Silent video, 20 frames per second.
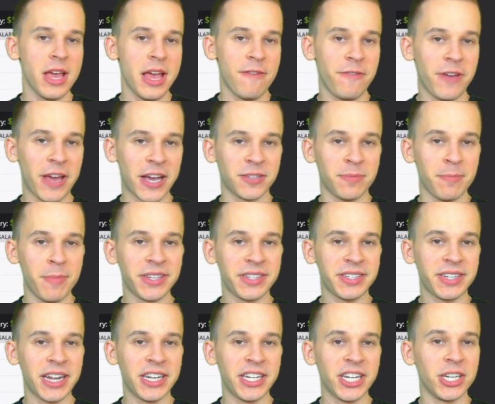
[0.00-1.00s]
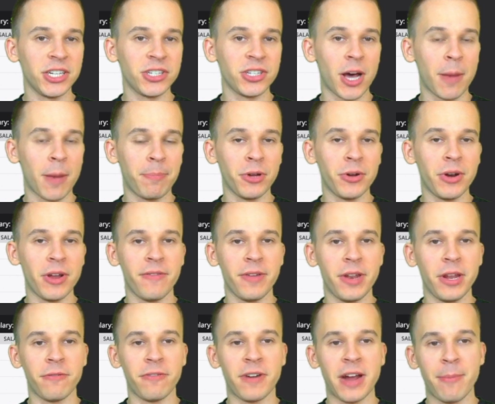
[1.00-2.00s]
If you guys missed it, I did just upload a
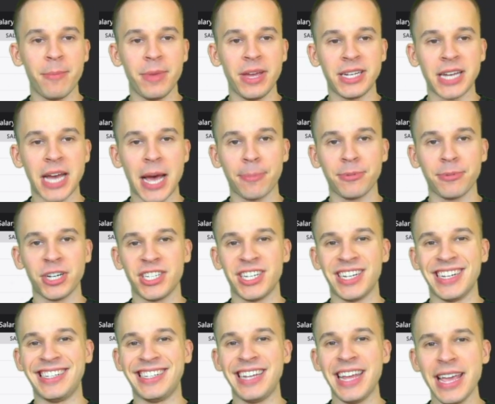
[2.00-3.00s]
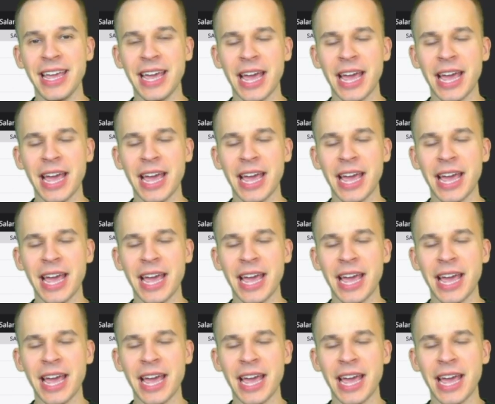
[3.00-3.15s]
video for NBA Top Shot today,